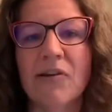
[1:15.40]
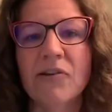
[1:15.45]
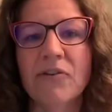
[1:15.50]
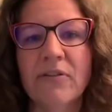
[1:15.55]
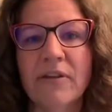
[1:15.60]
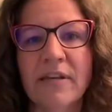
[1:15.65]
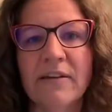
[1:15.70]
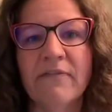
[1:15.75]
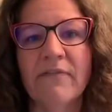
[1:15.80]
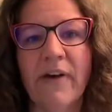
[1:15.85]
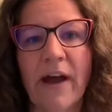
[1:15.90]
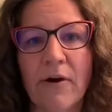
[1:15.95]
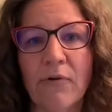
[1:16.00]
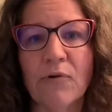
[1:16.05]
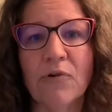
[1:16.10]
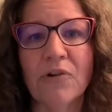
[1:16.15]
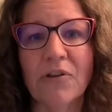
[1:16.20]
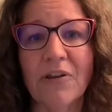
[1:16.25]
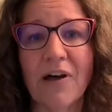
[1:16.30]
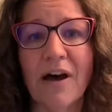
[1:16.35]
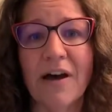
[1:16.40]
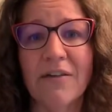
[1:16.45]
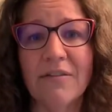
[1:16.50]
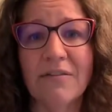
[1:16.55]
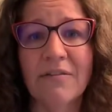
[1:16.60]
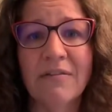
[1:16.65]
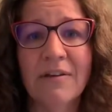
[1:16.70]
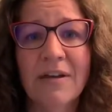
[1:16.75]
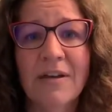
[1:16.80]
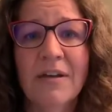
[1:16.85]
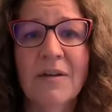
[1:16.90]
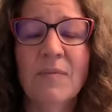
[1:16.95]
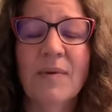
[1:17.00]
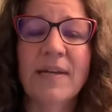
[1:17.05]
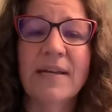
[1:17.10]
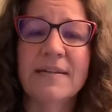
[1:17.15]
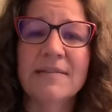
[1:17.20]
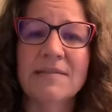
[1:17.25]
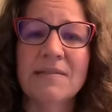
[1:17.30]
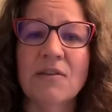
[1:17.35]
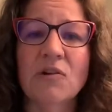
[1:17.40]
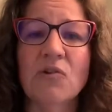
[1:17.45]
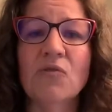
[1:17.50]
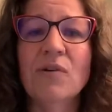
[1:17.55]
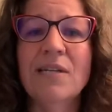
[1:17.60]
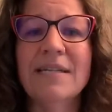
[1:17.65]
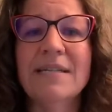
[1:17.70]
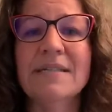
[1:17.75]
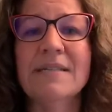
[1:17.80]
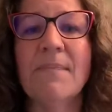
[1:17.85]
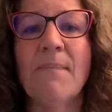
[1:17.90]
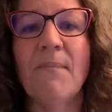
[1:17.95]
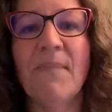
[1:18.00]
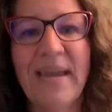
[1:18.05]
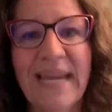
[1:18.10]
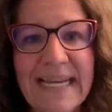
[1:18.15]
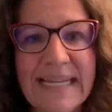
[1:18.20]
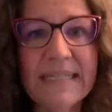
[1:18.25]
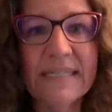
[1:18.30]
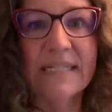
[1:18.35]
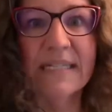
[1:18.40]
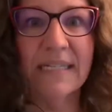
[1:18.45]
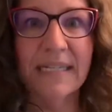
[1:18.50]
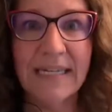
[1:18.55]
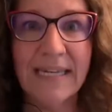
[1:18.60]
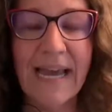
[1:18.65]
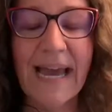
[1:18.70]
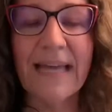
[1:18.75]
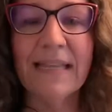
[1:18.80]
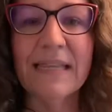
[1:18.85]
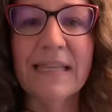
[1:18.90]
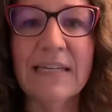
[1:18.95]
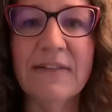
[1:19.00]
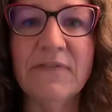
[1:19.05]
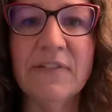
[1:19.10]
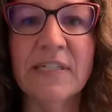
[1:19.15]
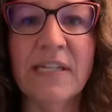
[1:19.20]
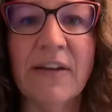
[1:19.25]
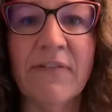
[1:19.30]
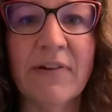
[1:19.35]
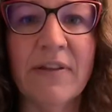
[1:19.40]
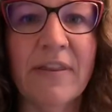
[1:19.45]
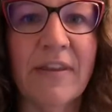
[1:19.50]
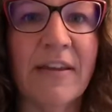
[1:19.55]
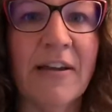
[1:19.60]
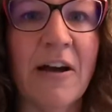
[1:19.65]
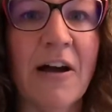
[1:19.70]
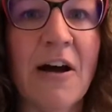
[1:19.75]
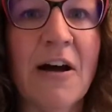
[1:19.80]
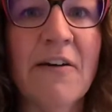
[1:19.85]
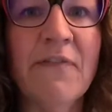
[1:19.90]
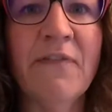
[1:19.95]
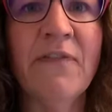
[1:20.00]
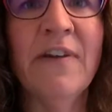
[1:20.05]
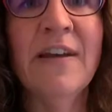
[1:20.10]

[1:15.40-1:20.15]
the Enviro cloth. Because though it is amazing at lifting everything off,